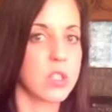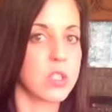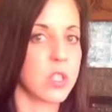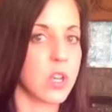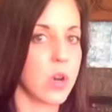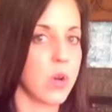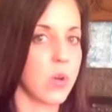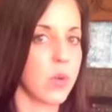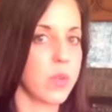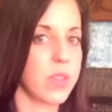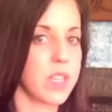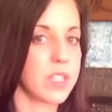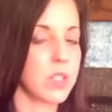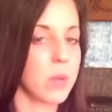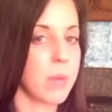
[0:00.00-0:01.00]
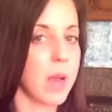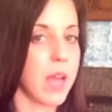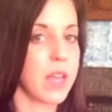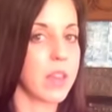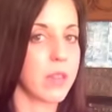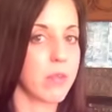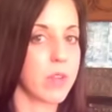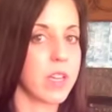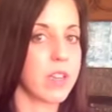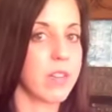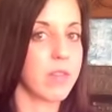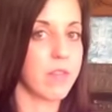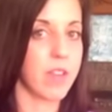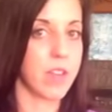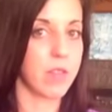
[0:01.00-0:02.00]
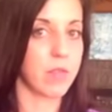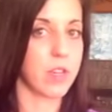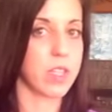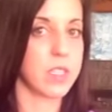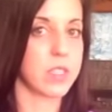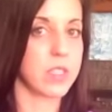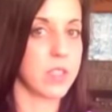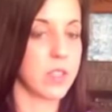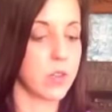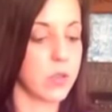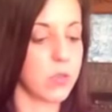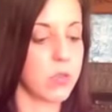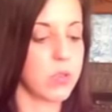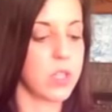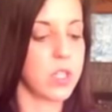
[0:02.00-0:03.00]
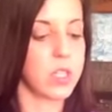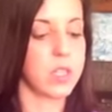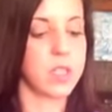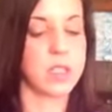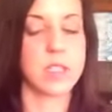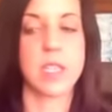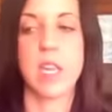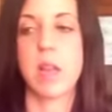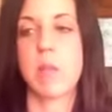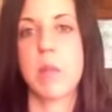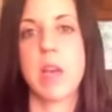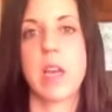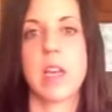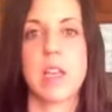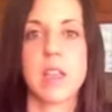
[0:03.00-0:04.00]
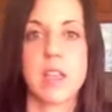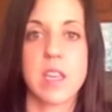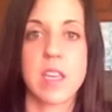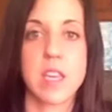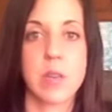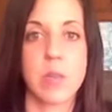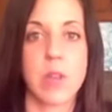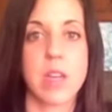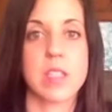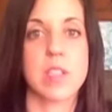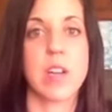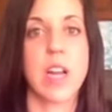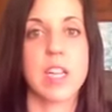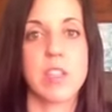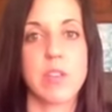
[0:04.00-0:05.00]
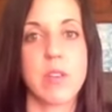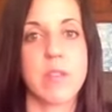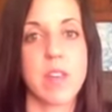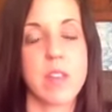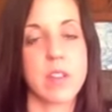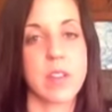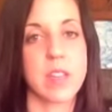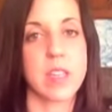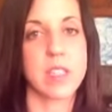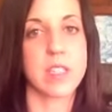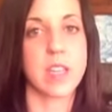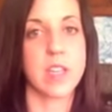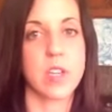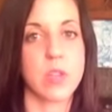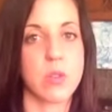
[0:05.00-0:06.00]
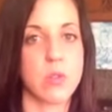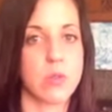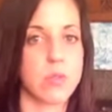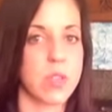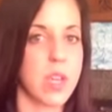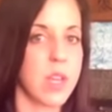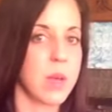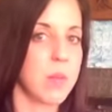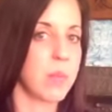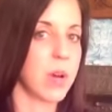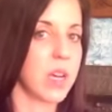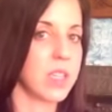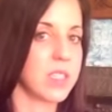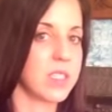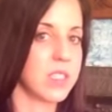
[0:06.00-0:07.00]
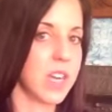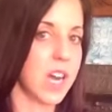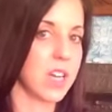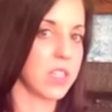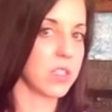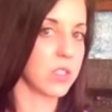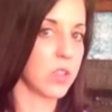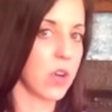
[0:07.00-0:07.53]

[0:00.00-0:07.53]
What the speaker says: So these are my three favorites: the Bujji, the Sandbag, and the Equalizer. I do have other things I use, but not as